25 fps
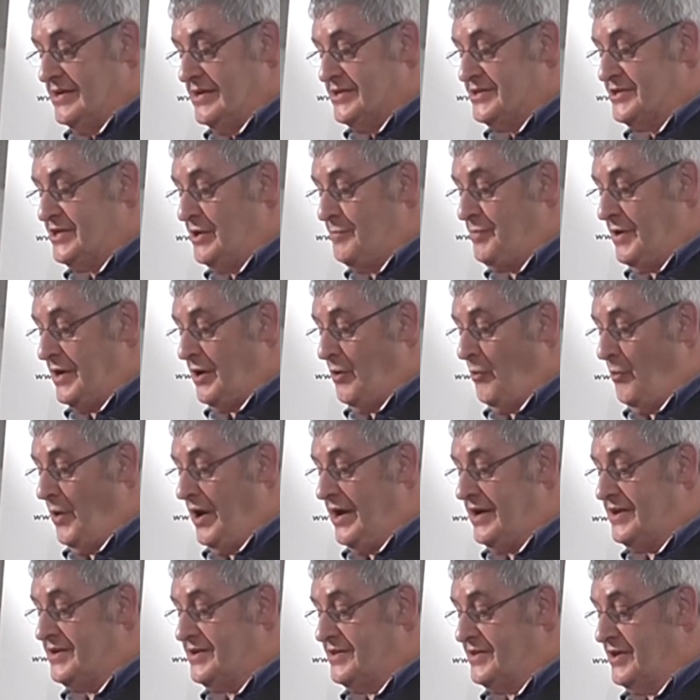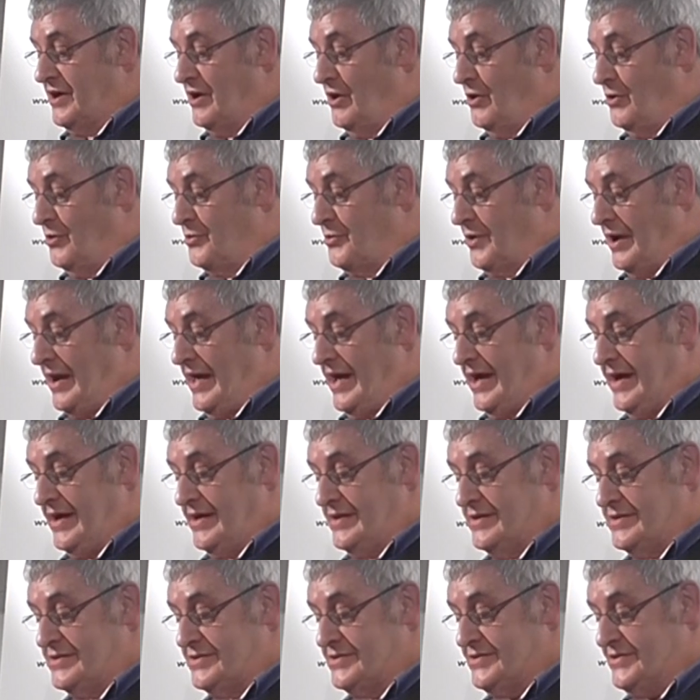slipping away to the old
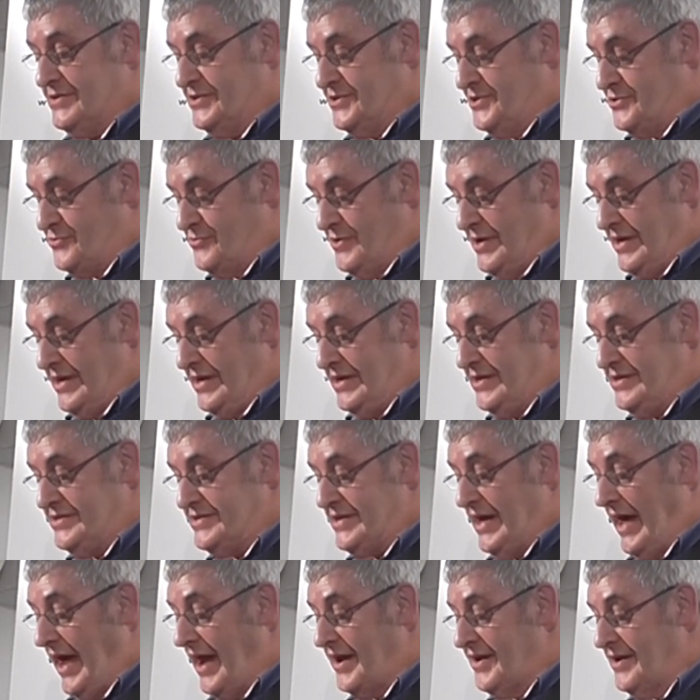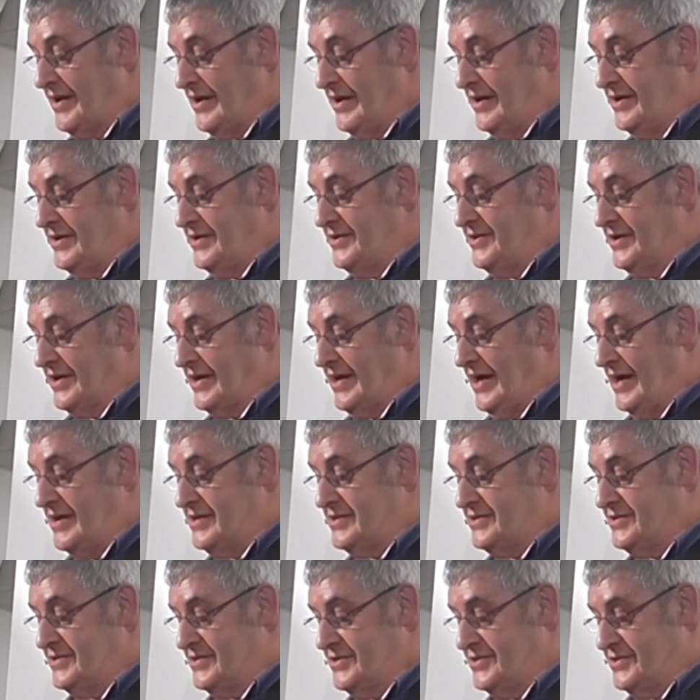lanes, to trees antlered
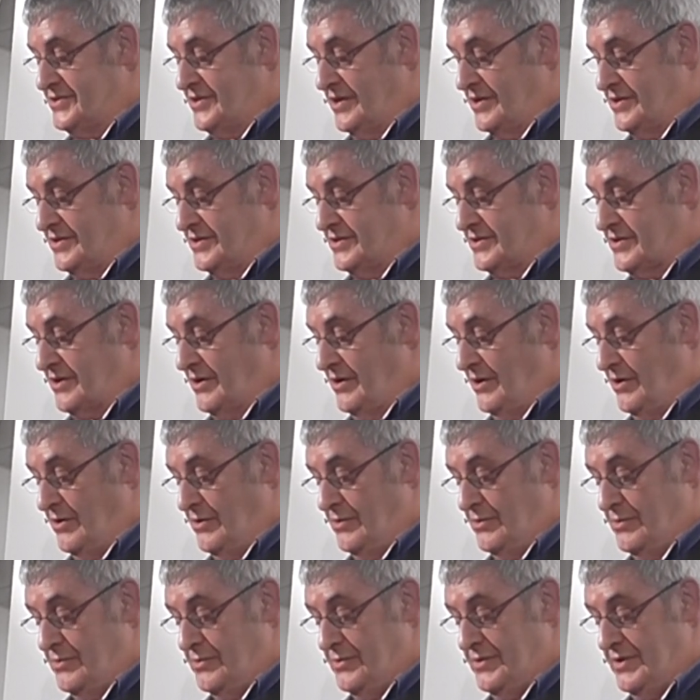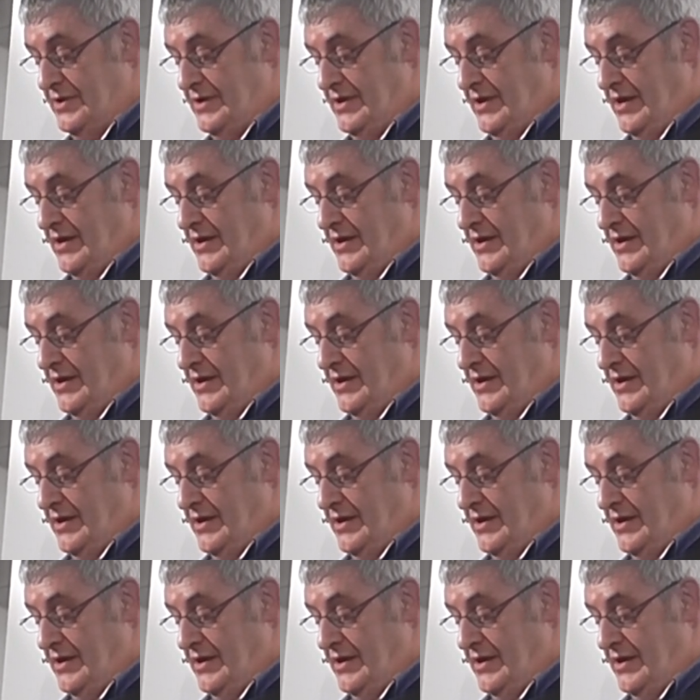against the sun's cold,